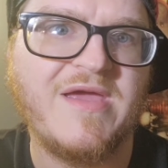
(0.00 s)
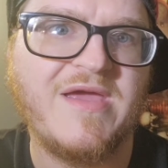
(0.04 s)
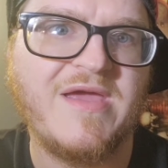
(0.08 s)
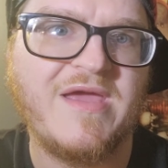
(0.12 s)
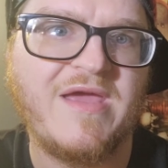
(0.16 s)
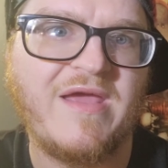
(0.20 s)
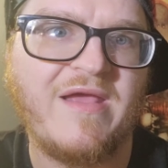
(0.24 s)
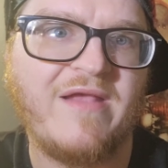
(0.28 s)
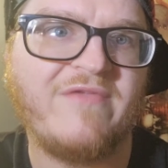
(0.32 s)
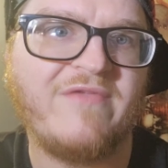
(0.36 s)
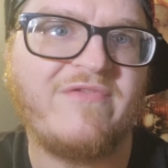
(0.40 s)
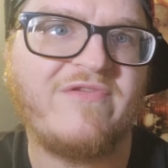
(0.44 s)

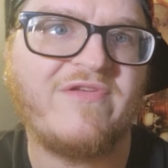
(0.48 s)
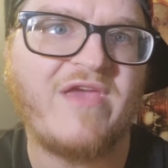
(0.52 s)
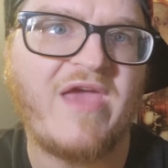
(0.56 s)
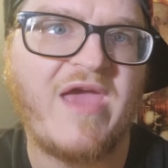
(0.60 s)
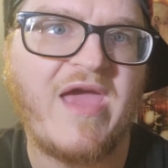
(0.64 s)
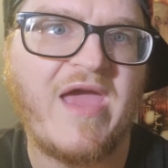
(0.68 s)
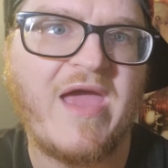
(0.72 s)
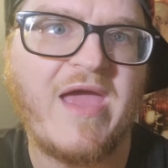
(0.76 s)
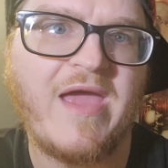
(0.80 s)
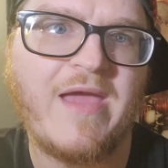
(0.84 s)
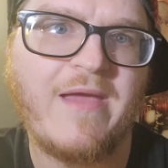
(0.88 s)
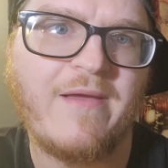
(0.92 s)
It's
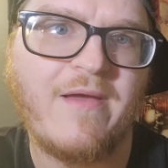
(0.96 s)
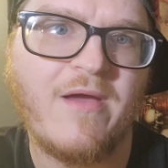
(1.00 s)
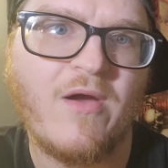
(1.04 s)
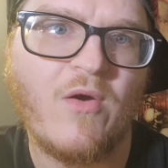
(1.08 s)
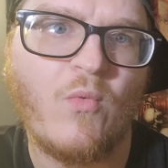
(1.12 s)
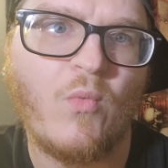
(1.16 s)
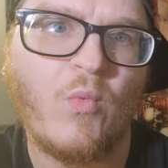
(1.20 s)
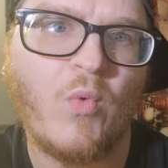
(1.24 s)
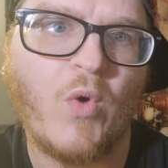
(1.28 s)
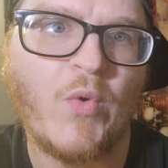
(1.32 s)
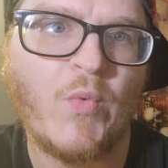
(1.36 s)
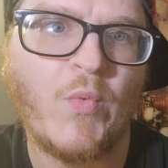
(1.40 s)
a
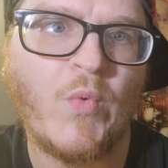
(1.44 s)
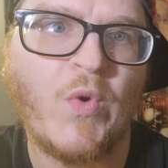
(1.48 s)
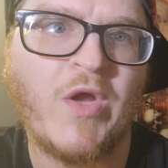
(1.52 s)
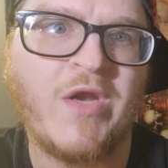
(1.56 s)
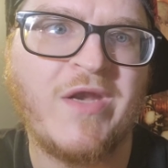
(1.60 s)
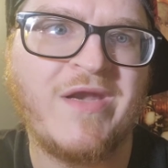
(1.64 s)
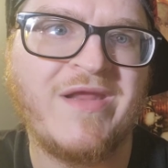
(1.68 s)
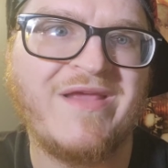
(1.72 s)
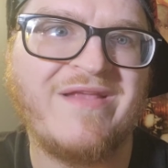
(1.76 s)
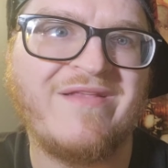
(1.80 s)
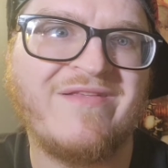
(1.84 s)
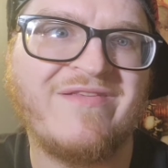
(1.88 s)

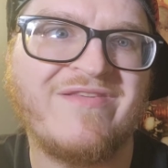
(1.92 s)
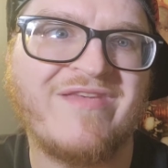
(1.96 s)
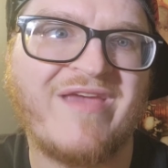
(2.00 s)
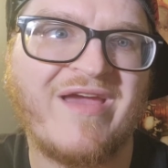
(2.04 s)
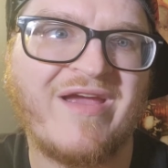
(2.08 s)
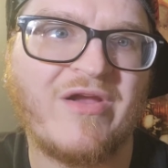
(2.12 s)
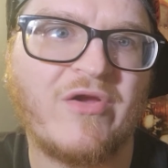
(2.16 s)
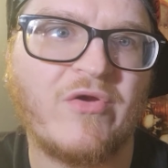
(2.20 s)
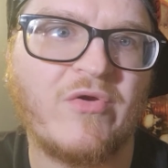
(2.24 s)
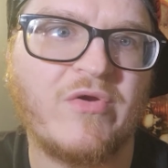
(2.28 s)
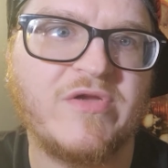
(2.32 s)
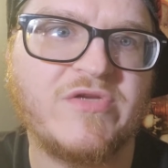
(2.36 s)
1/1
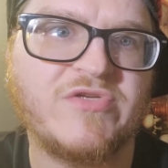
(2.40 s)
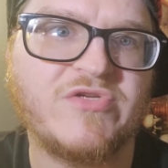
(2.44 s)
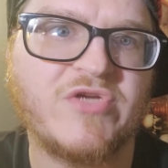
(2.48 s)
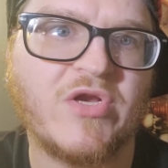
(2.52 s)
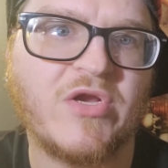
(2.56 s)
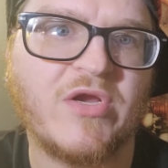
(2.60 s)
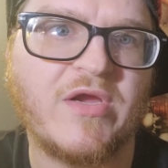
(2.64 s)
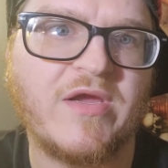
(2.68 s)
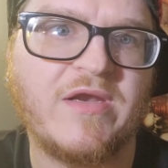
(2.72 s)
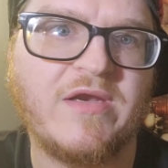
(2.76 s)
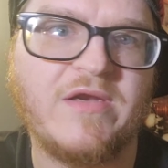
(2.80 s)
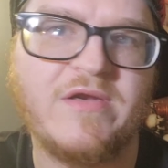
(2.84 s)
insect
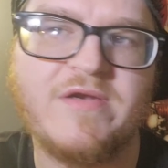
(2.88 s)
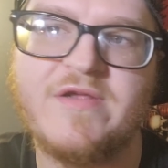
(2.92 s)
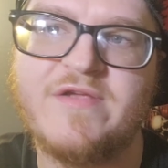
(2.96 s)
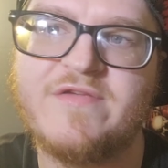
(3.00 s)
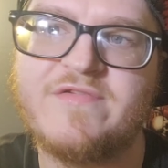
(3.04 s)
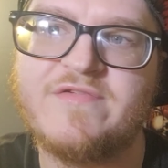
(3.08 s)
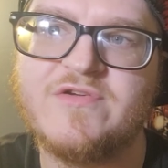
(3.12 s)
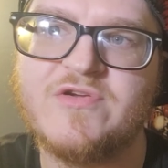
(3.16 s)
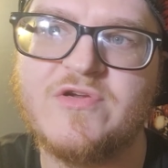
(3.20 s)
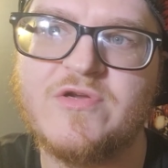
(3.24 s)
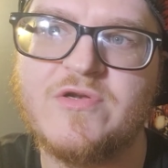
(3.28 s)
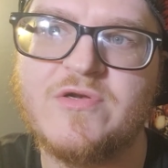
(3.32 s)
creature in
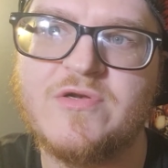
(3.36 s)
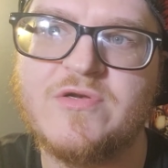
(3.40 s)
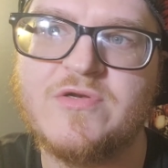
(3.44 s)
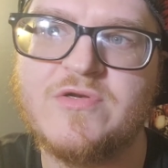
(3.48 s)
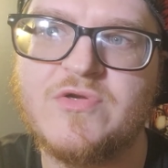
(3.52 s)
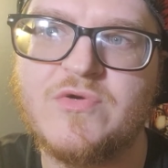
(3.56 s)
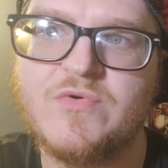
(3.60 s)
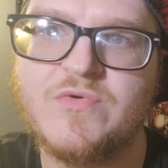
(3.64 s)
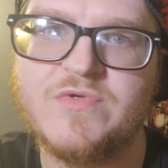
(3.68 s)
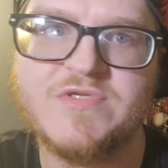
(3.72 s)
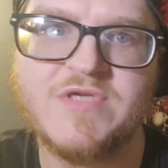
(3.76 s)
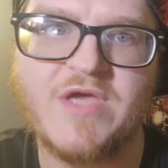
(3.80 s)
addition
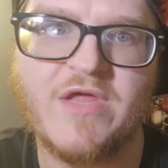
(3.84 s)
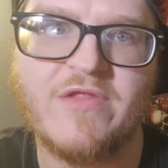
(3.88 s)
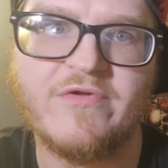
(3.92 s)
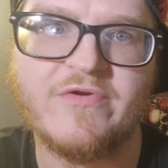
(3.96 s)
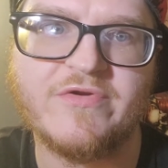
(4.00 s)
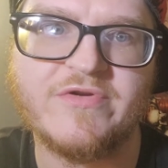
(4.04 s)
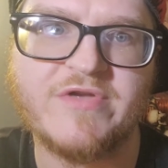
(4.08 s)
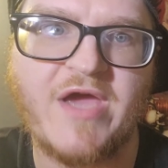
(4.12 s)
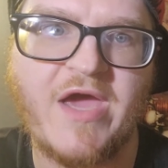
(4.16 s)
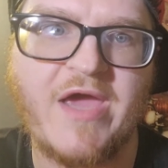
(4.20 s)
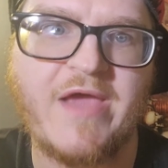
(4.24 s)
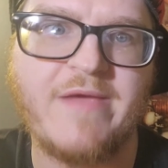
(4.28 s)
to its other
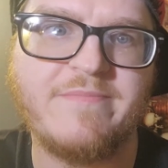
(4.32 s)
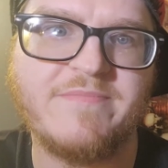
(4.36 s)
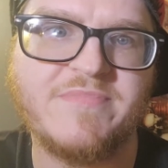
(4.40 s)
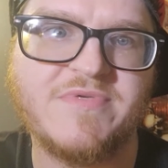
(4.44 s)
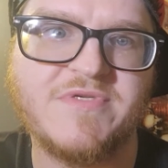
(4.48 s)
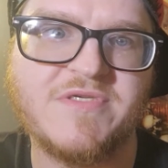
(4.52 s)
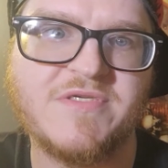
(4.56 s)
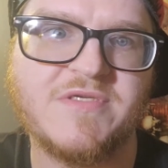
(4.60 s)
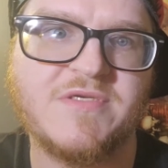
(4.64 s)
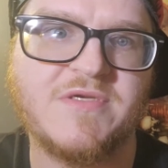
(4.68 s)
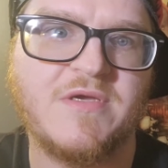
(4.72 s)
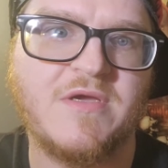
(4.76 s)

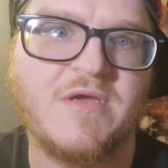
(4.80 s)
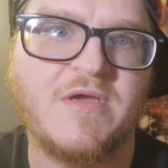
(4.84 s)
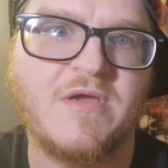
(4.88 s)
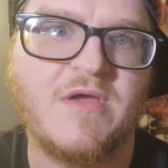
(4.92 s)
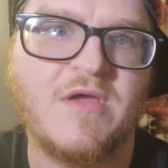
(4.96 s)
types.